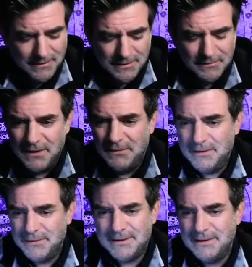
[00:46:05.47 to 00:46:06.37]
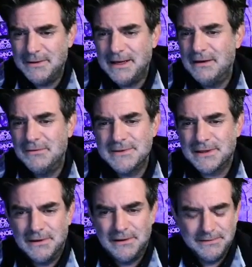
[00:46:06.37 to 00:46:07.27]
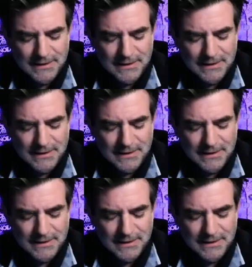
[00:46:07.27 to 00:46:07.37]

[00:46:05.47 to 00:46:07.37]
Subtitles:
What the hell was it called?